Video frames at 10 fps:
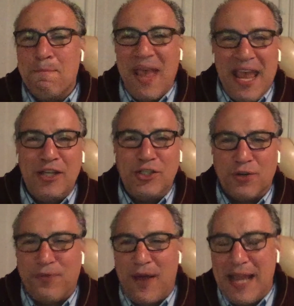
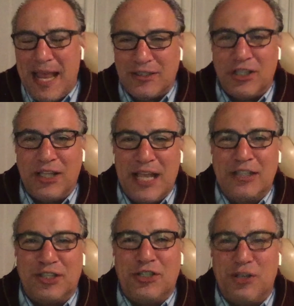major financial
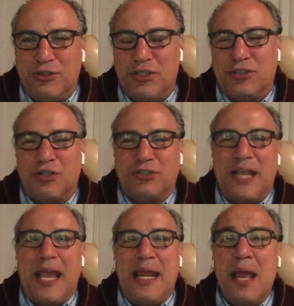institutions are
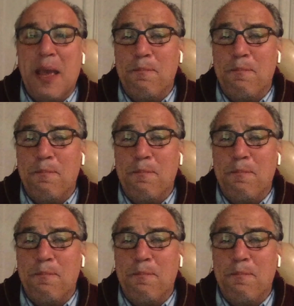saying.